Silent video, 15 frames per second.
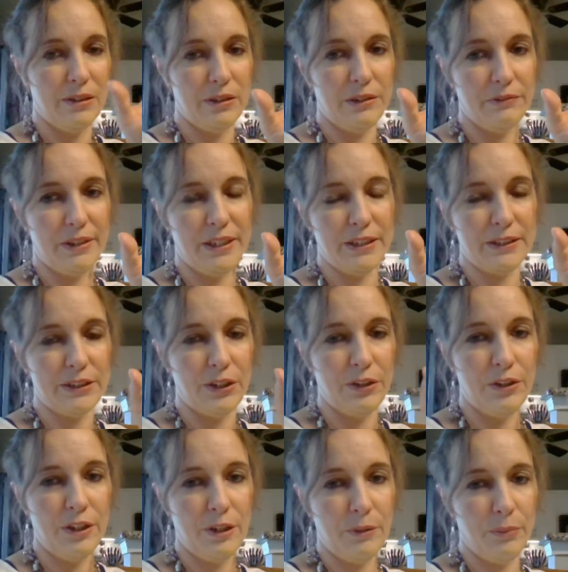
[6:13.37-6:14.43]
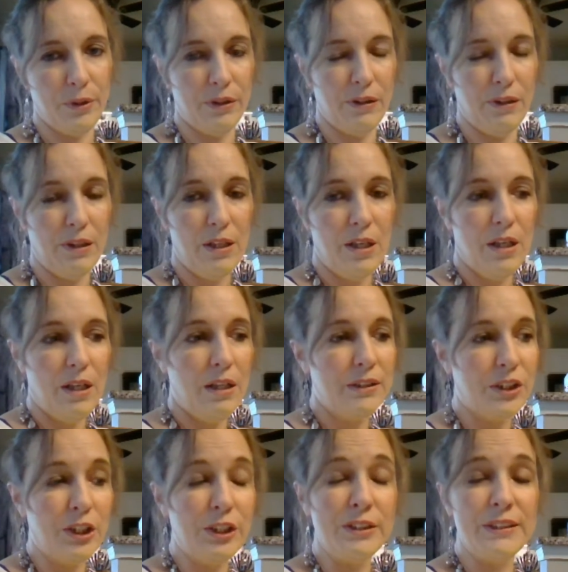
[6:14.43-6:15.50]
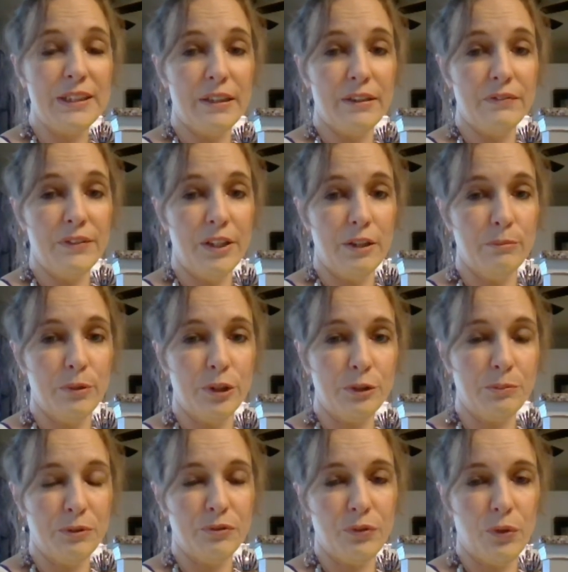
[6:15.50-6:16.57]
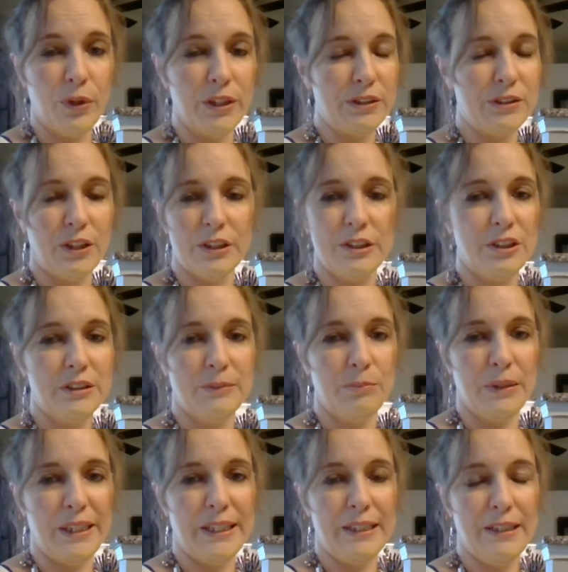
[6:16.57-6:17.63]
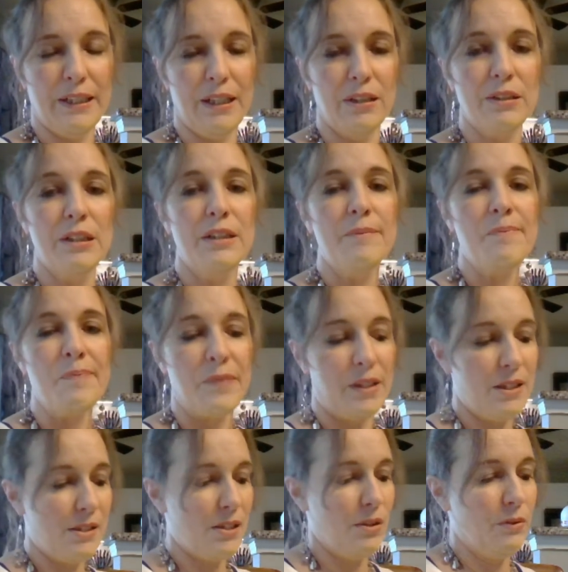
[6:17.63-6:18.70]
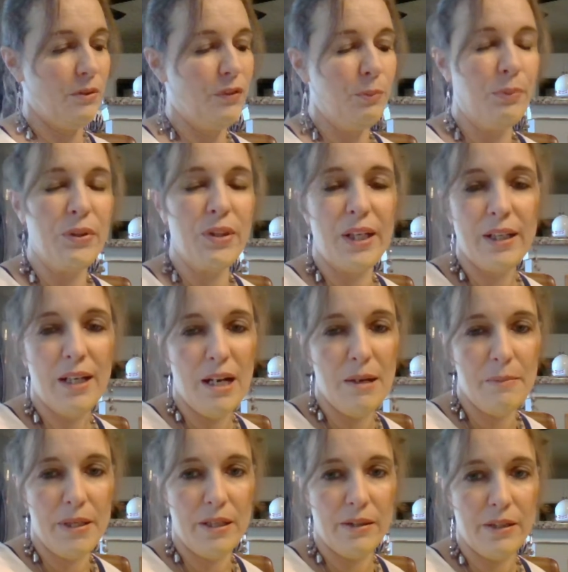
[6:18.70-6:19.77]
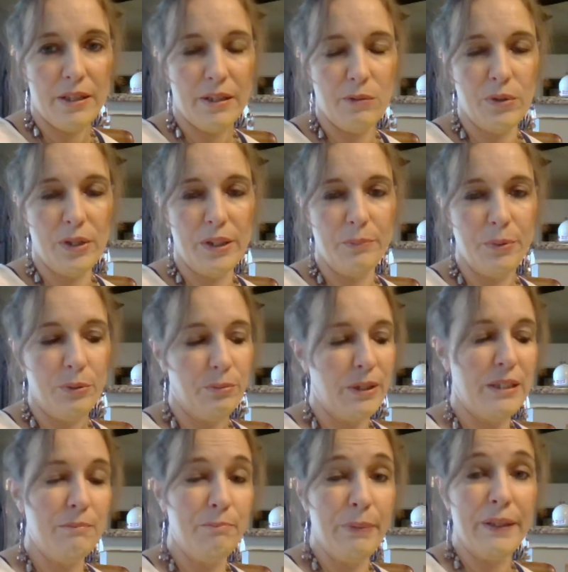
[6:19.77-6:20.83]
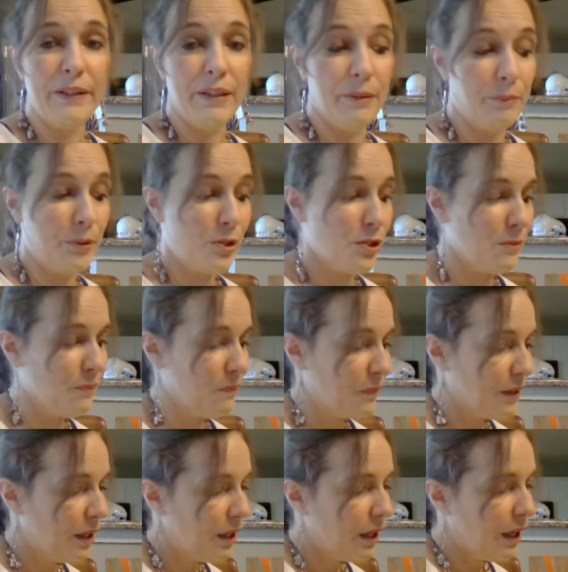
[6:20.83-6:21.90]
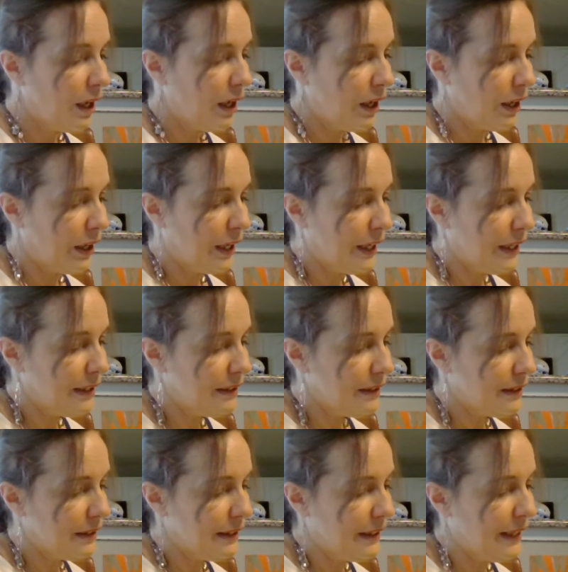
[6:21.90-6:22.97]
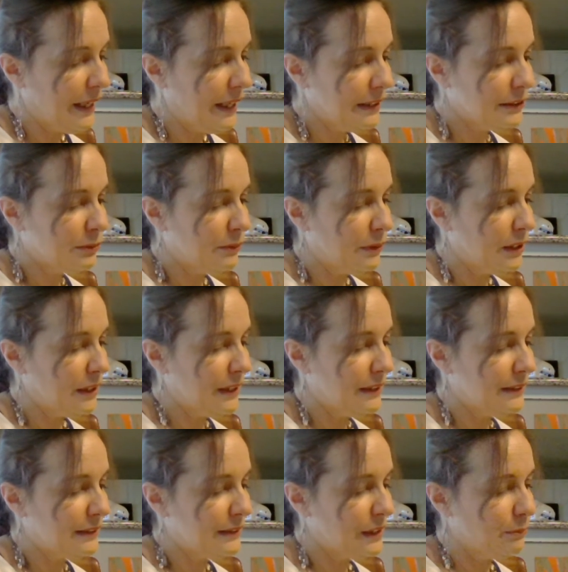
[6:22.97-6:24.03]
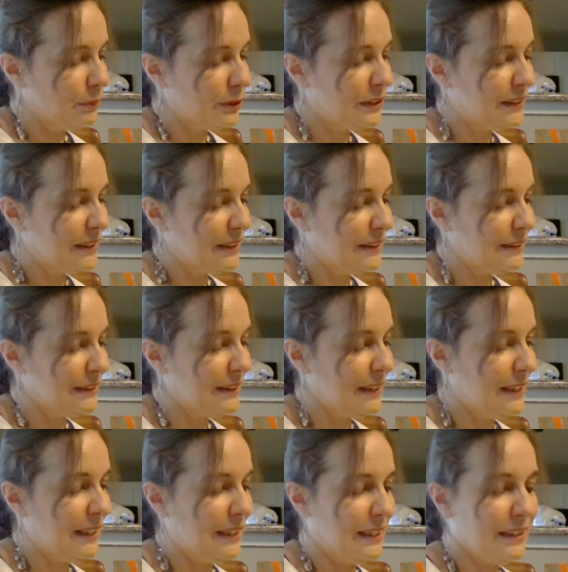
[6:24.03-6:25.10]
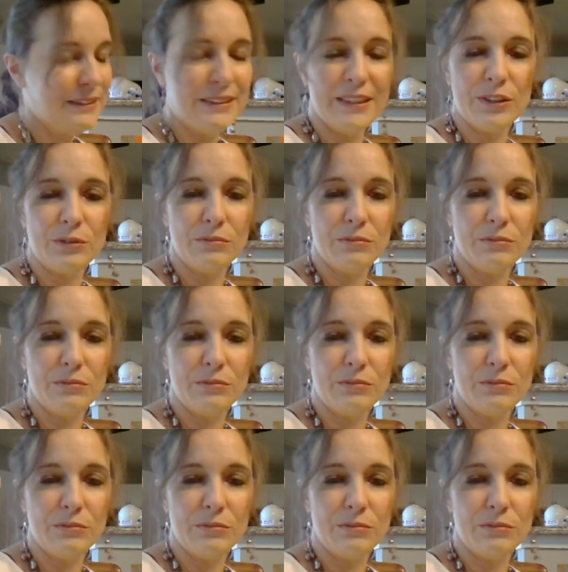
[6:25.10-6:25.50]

only read a certain set of numbers before it starts just blanking out. And so if you put that comma in there, it will help you read big numbers. All right, the next one is number 16. It says